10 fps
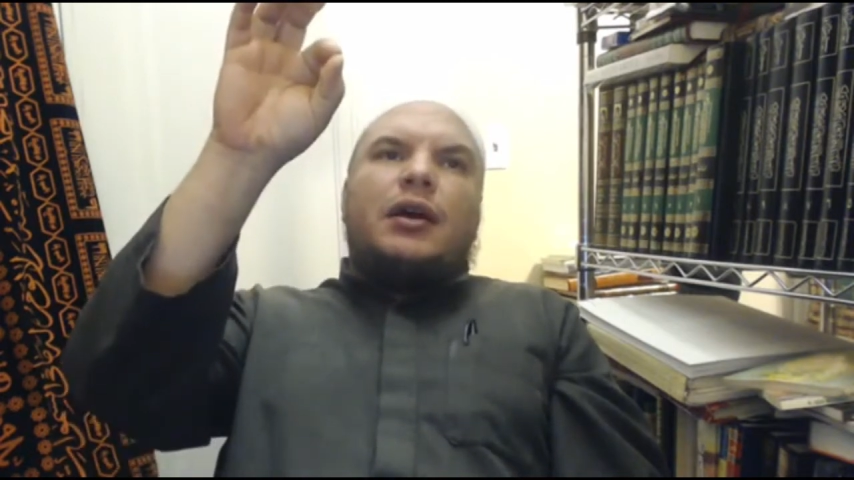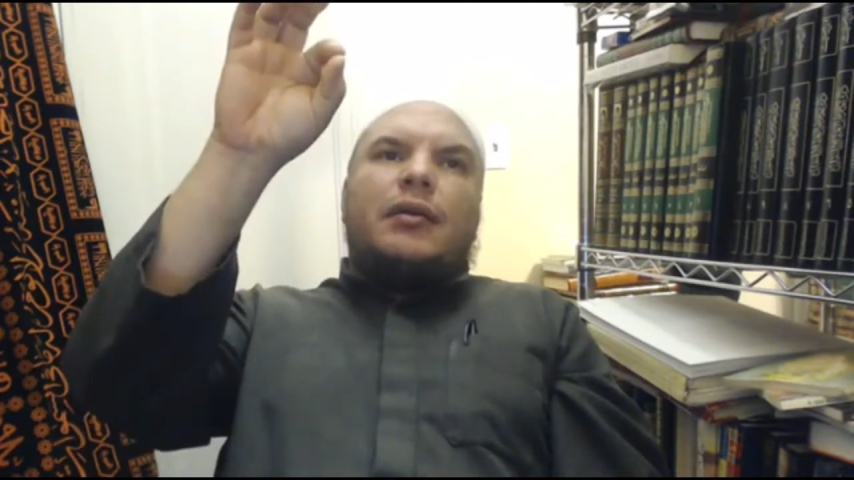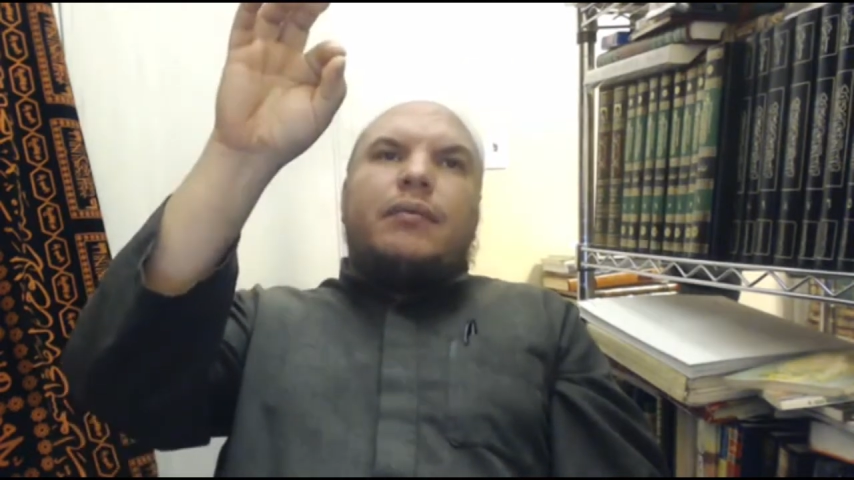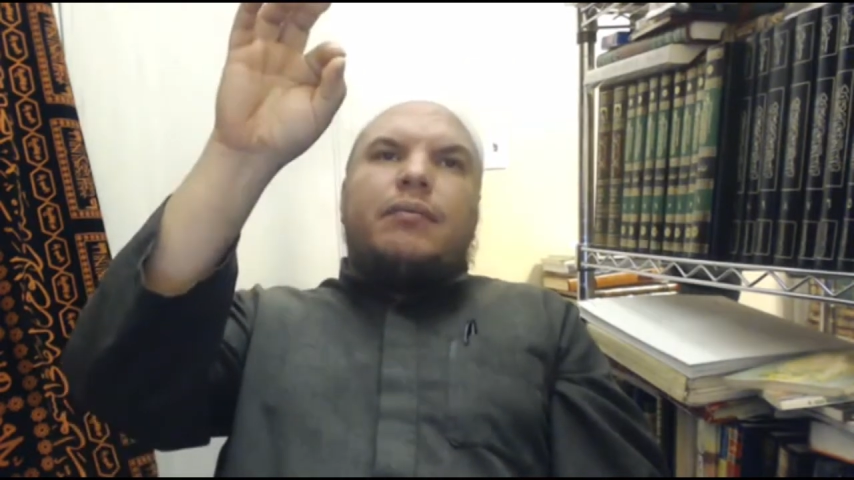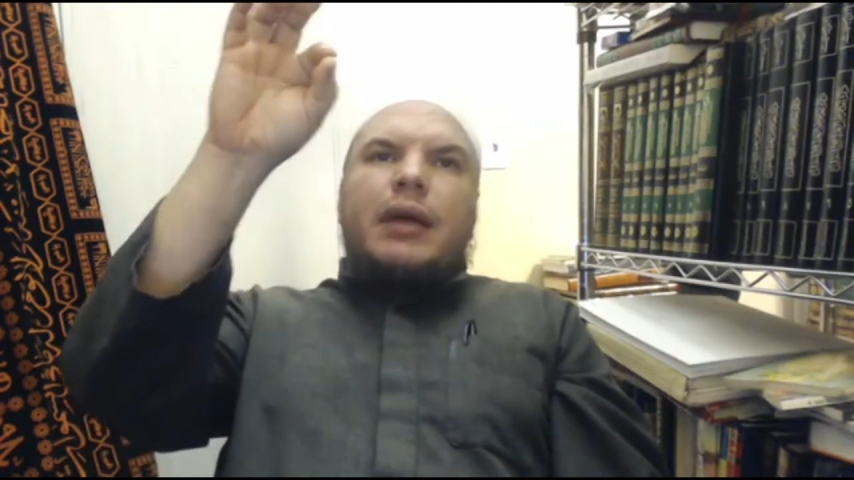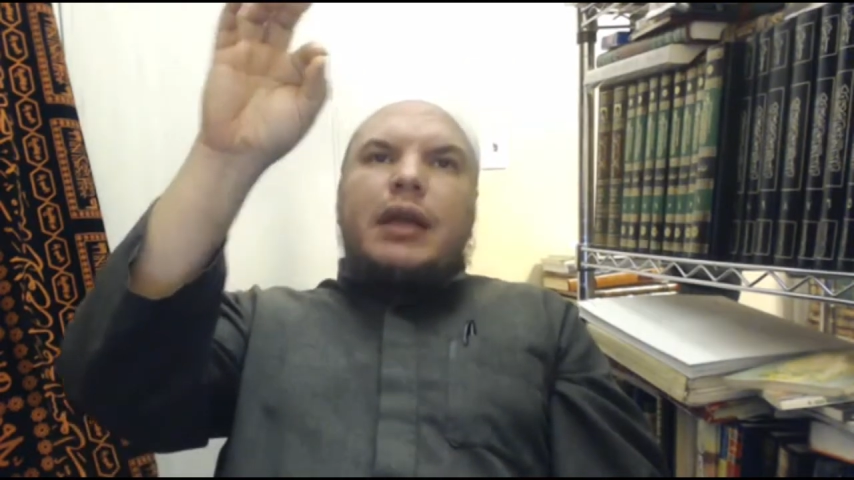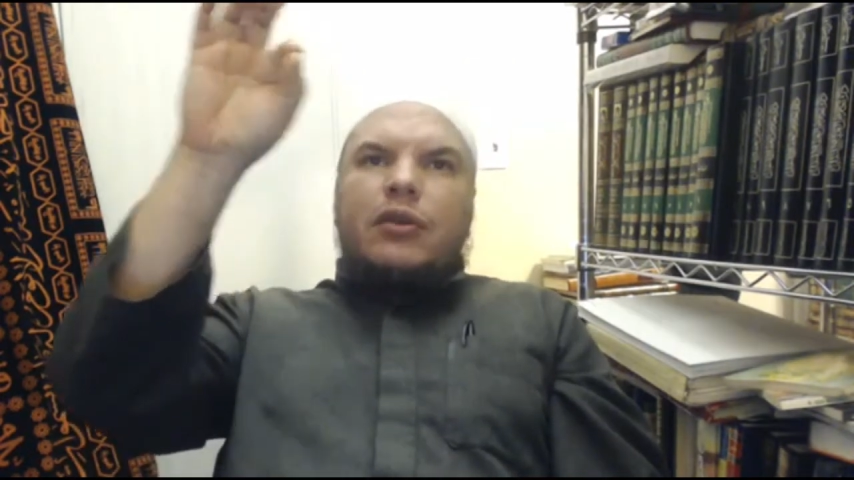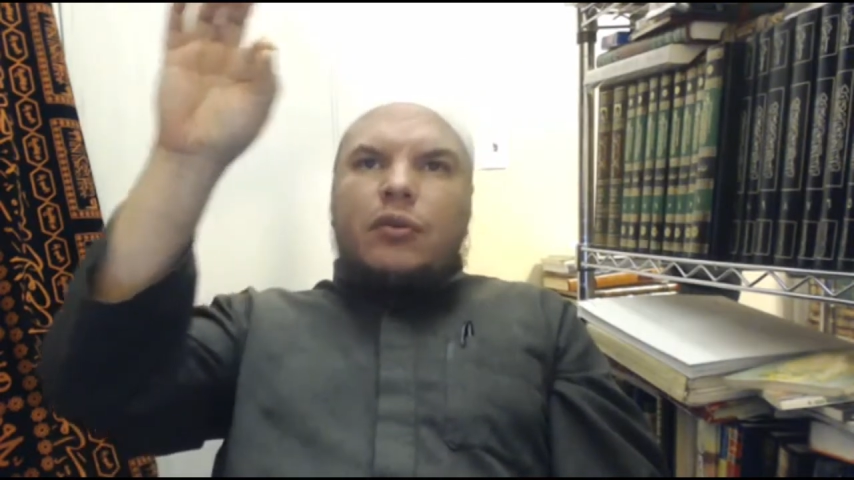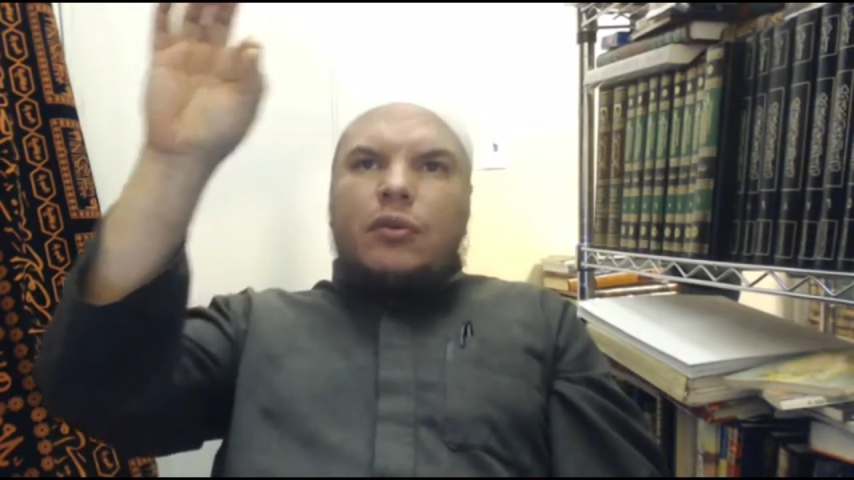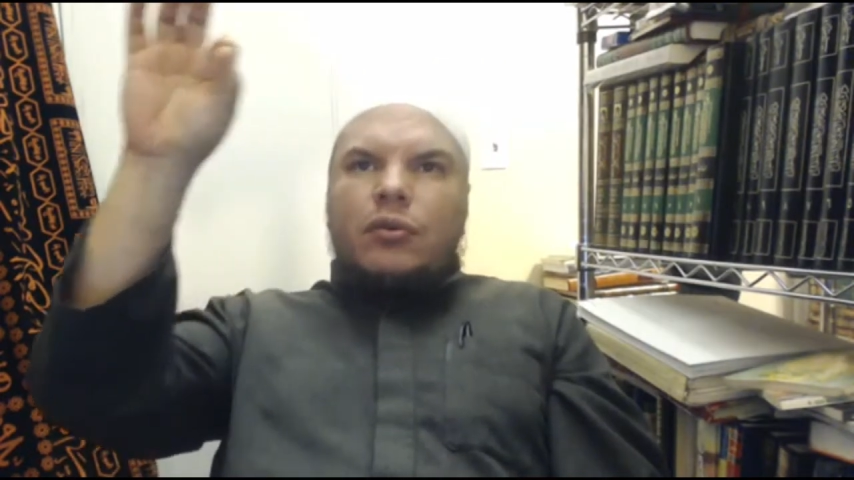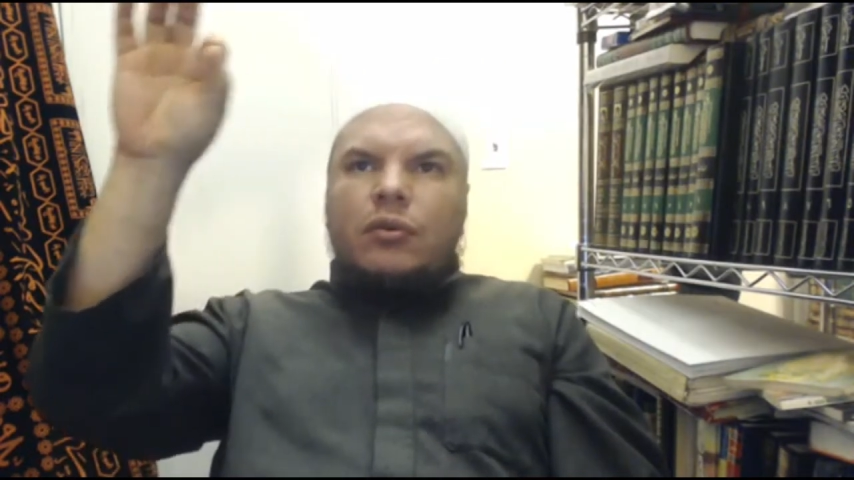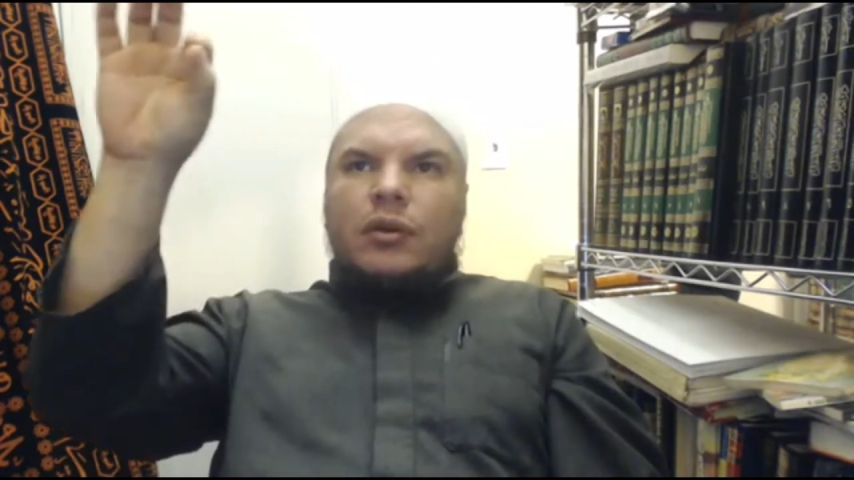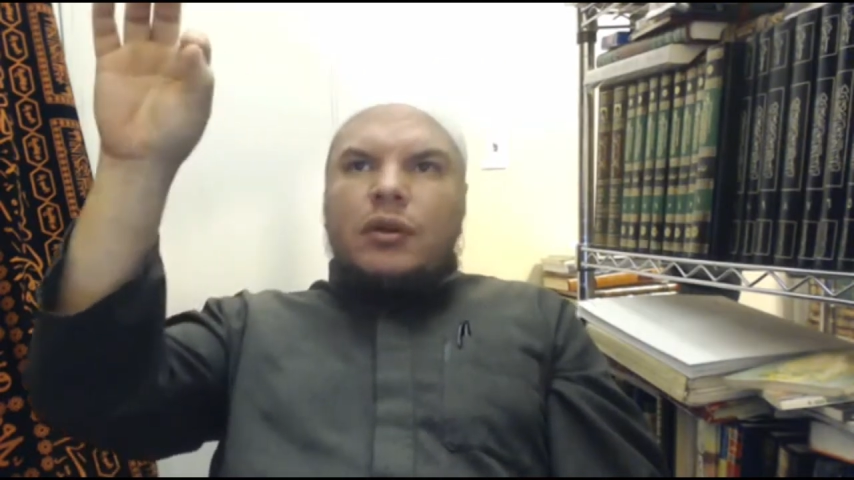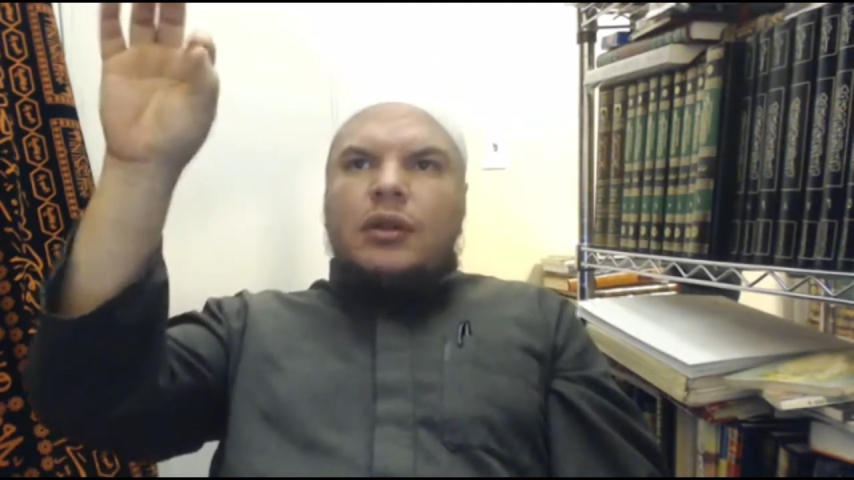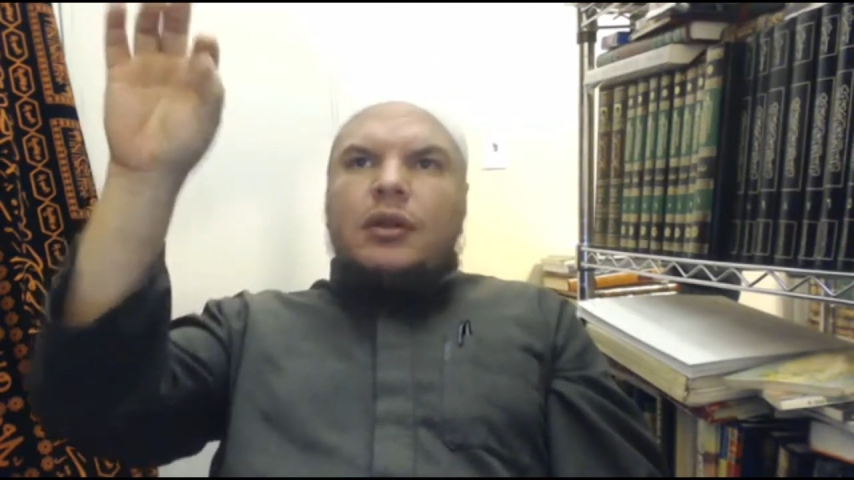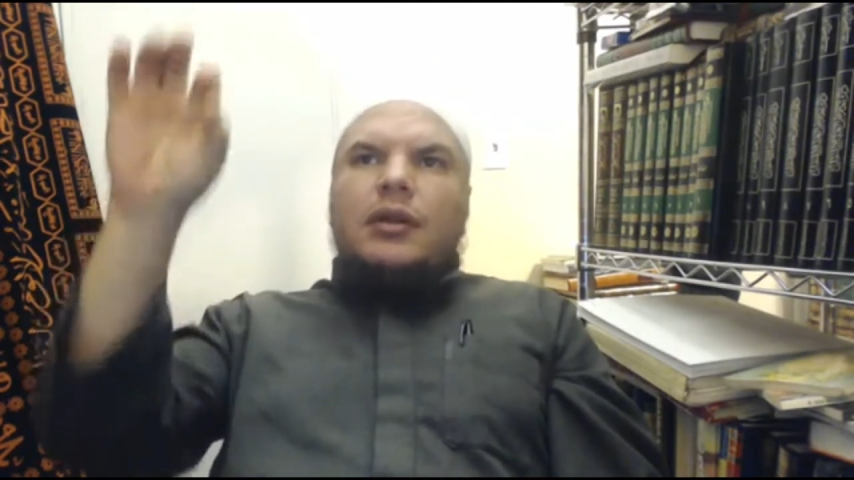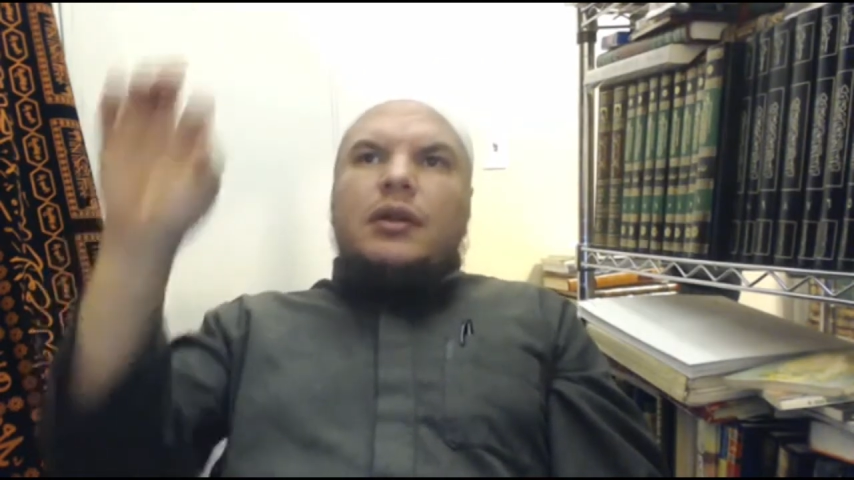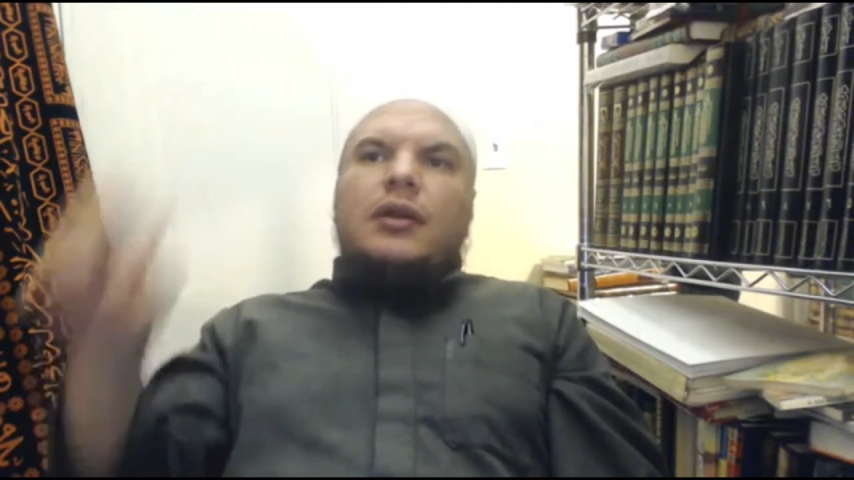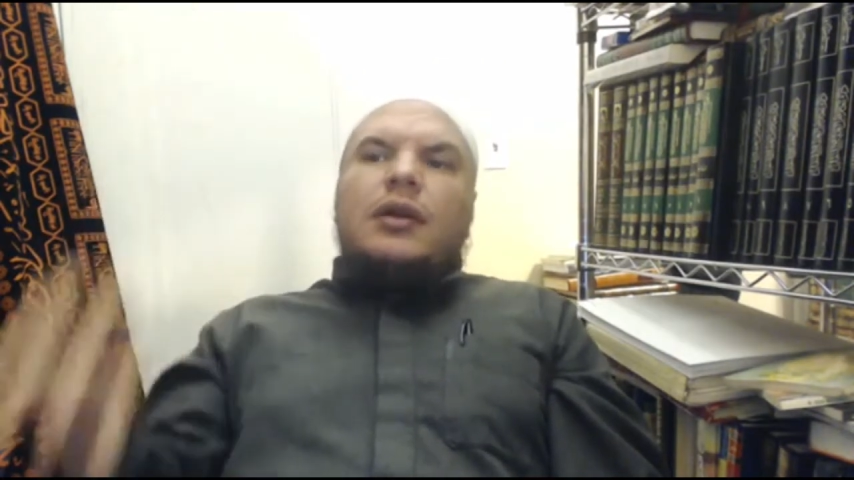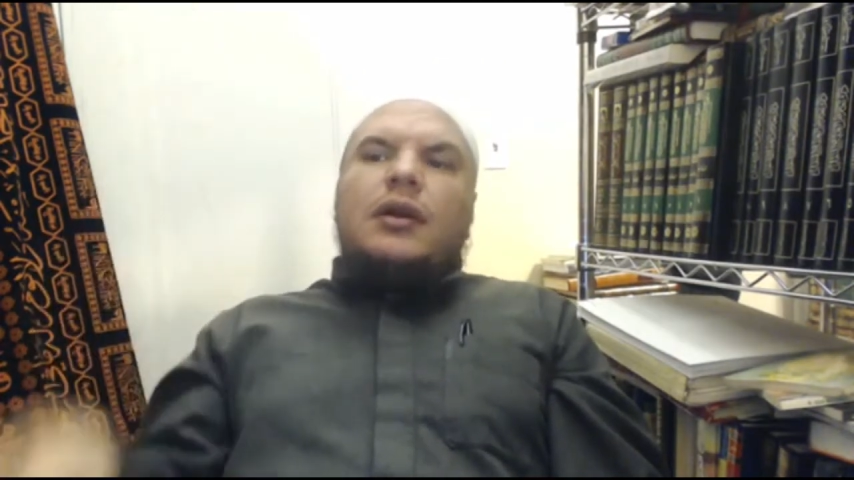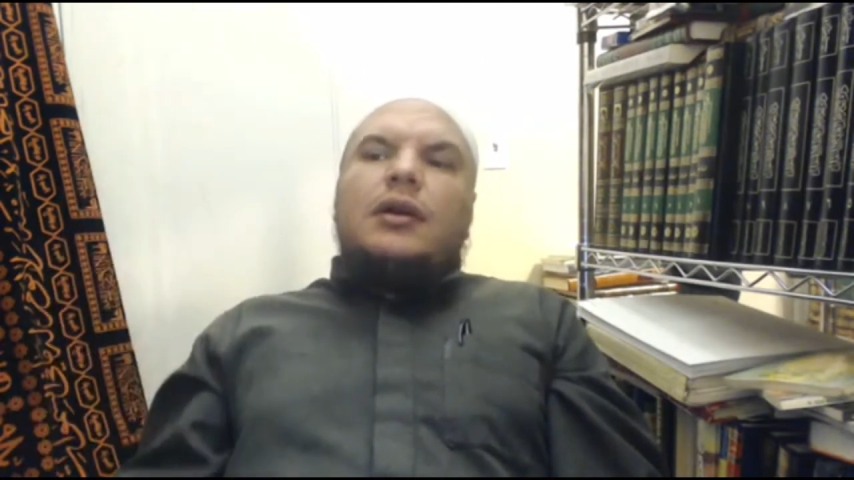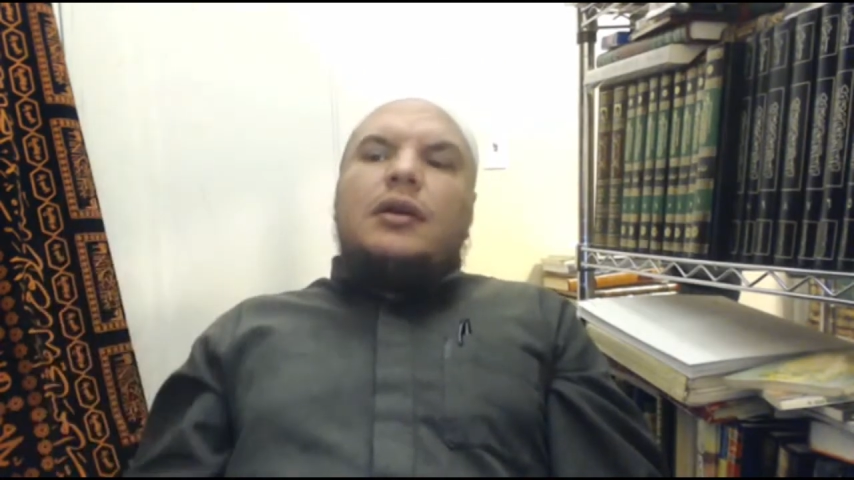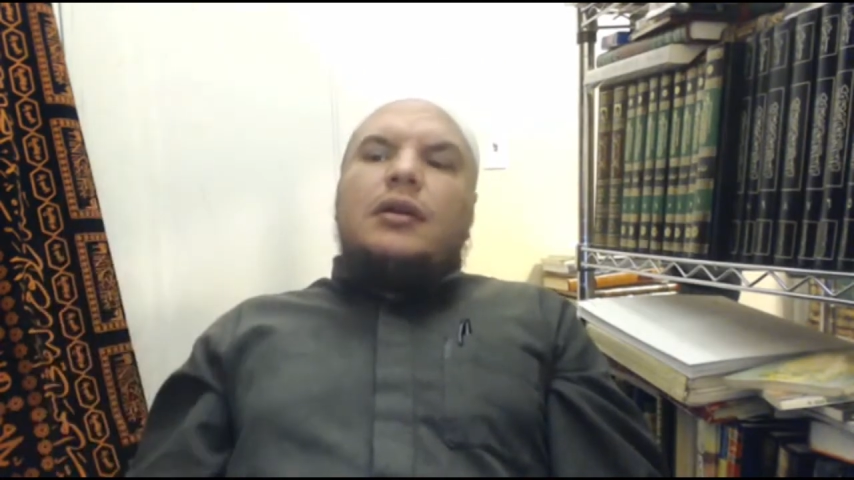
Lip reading: micro uh,